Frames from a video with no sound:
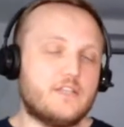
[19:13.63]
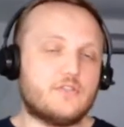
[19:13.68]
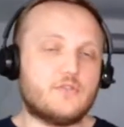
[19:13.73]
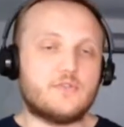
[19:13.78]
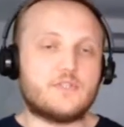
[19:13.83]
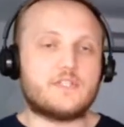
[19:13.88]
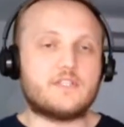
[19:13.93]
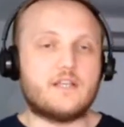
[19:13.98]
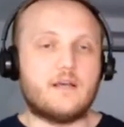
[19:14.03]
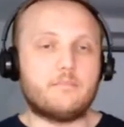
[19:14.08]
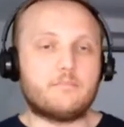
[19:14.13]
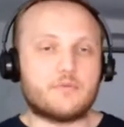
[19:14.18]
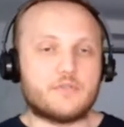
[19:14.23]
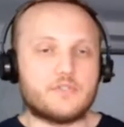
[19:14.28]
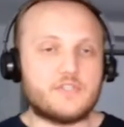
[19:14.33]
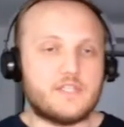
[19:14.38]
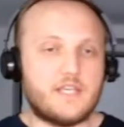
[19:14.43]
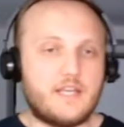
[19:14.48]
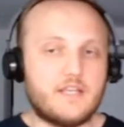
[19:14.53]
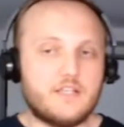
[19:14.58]
to some
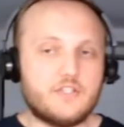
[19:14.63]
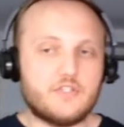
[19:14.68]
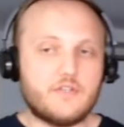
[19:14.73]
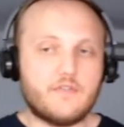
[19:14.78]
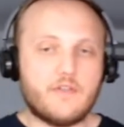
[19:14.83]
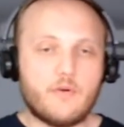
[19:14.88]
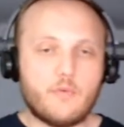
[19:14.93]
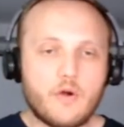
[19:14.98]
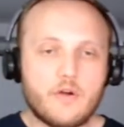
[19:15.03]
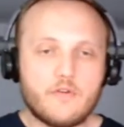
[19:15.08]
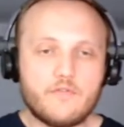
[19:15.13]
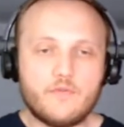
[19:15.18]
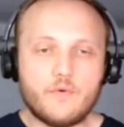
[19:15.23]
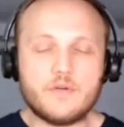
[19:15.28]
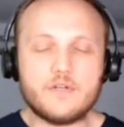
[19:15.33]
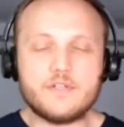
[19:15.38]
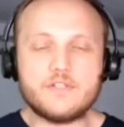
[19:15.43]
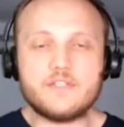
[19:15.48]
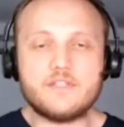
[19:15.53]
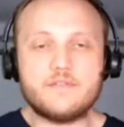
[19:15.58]
percentage of their
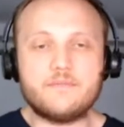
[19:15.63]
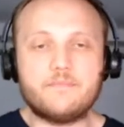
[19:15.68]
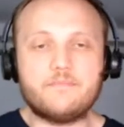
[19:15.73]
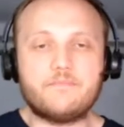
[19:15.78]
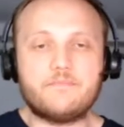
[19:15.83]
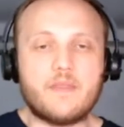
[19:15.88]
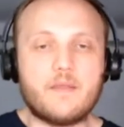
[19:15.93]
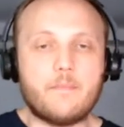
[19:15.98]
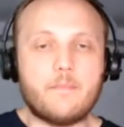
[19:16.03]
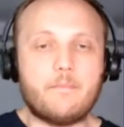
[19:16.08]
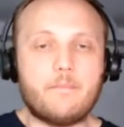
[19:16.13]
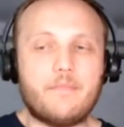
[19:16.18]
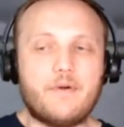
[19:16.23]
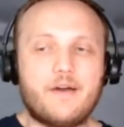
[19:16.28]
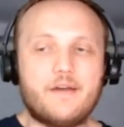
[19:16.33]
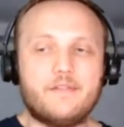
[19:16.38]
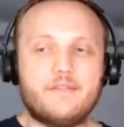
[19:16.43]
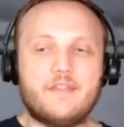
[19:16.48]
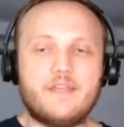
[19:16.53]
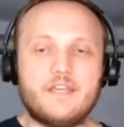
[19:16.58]
workforce,
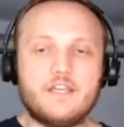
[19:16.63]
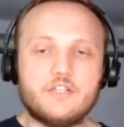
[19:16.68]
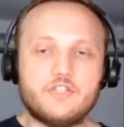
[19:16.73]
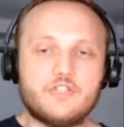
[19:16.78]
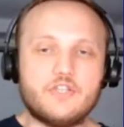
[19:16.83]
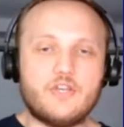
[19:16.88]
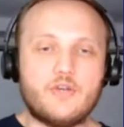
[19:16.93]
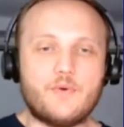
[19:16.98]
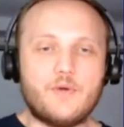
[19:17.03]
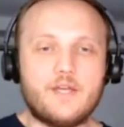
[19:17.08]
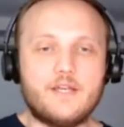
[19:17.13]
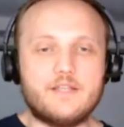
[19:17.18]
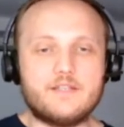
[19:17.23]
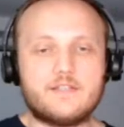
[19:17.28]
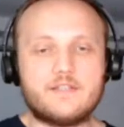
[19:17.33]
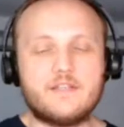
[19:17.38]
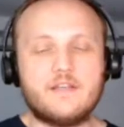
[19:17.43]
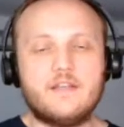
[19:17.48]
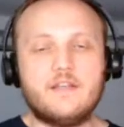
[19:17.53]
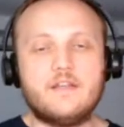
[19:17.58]
but the issue is